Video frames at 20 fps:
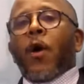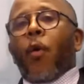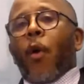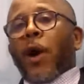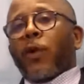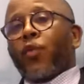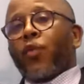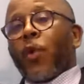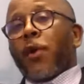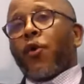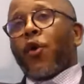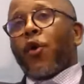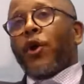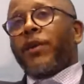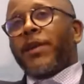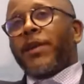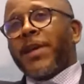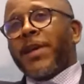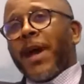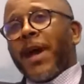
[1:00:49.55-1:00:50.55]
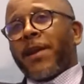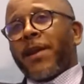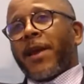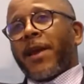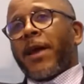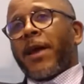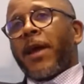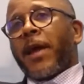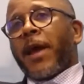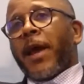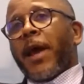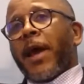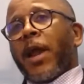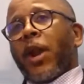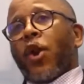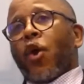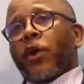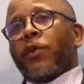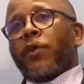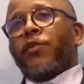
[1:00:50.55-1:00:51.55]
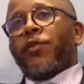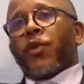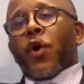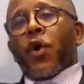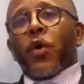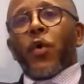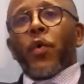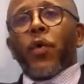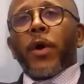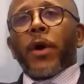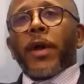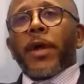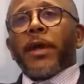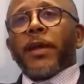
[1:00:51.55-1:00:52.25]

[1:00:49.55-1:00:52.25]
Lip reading: What we are not hearing a lot, though,